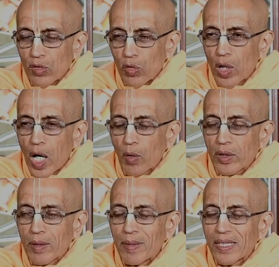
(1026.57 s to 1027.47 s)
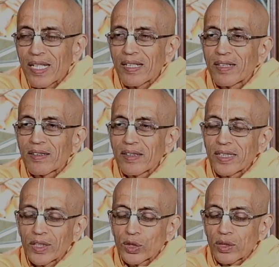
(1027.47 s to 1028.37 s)
throughout the material
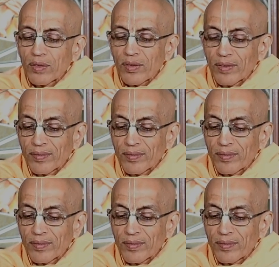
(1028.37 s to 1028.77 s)
creation.